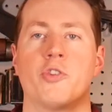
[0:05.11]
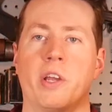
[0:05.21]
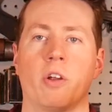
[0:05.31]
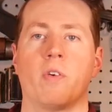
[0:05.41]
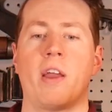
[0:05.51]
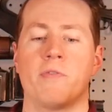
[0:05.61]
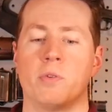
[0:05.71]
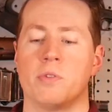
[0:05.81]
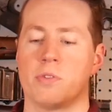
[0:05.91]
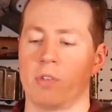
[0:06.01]
trainer
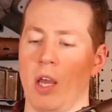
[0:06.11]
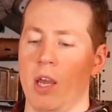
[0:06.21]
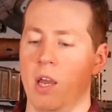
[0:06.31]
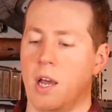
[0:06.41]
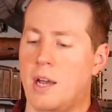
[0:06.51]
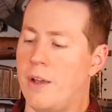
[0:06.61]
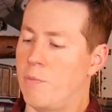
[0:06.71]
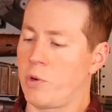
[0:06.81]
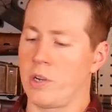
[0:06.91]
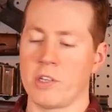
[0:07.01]
rifles. We're
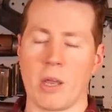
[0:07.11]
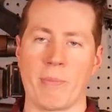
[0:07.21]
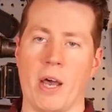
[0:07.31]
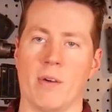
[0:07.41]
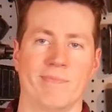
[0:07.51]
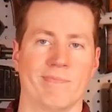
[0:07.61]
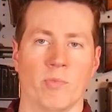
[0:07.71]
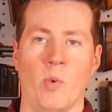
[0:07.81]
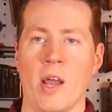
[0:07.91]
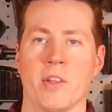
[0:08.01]
going to talk about
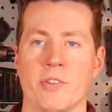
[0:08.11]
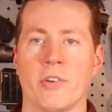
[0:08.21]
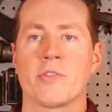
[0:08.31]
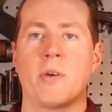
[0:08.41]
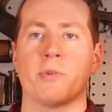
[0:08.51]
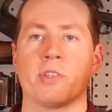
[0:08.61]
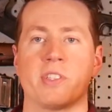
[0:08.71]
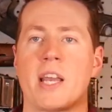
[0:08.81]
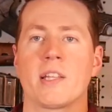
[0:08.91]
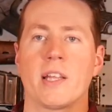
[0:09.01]
why this looks almost
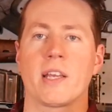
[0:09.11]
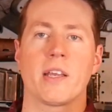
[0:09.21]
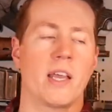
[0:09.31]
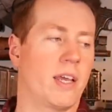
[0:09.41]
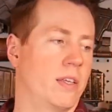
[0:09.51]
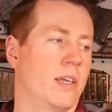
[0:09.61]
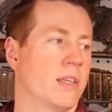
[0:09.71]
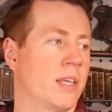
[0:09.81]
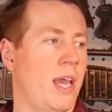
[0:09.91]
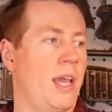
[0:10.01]
exactly like a
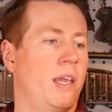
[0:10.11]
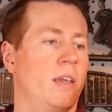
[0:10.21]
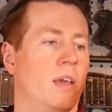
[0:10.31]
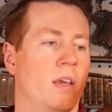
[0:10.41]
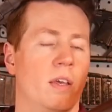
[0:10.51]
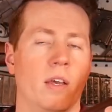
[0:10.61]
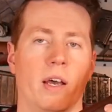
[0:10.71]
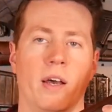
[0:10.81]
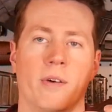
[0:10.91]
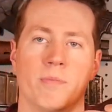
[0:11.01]
K98K,
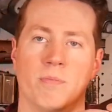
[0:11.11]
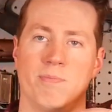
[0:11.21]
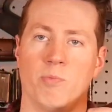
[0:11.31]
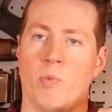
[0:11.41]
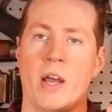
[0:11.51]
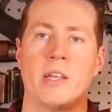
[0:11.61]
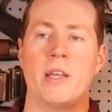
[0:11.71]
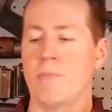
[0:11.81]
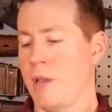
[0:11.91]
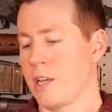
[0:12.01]
why did
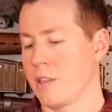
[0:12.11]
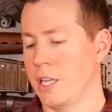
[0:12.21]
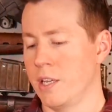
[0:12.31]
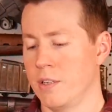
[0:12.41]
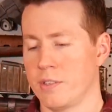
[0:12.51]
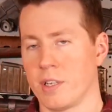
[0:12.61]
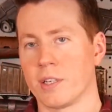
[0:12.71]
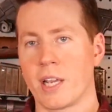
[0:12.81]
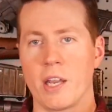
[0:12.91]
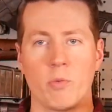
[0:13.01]
they make these,
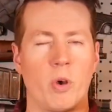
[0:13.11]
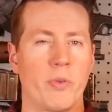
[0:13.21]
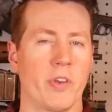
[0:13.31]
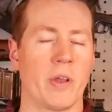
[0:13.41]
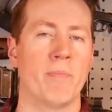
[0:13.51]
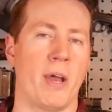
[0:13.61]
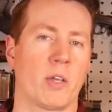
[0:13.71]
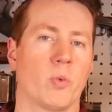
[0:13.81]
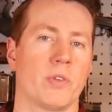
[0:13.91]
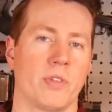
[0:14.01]
and kind of what their
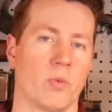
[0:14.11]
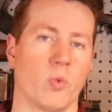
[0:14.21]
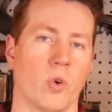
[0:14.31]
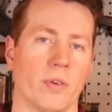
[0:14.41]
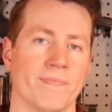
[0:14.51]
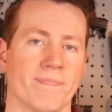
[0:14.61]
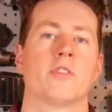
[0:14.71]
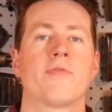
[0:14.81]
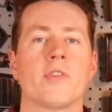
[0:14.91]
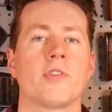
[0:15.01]
impact was on the war.
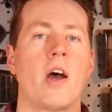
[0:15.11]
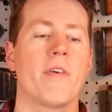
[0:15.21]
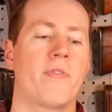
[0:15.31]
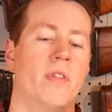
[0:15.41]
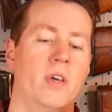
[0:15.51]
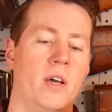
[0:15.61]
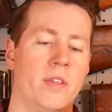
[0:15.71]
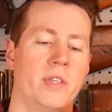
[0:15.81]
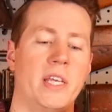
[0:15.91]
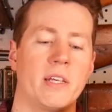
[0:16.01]
So first off, the
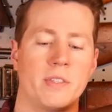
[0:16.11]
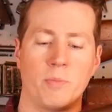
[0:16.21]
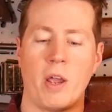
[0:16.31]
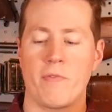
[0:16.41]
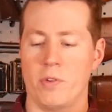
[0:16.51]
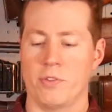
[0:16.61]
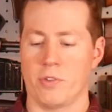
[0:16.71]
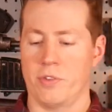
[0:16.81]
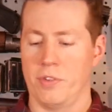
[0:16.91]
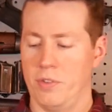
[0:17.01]
DSM rifles,
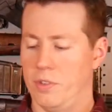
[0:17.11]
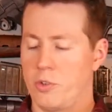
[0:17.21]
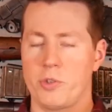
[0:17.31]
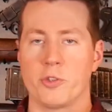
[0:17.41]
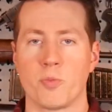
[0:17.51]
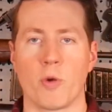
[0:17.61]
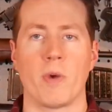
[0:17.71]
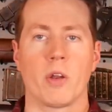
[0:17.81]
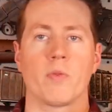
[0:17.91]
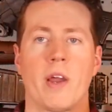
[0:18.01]
or the Deutsches
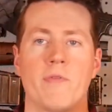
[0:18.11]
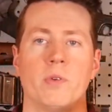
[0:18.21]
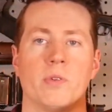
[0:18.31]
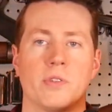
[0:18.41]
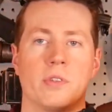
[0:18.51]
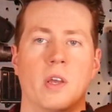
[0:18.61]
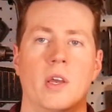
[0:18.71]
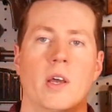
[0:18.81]
Sportmodell rifles,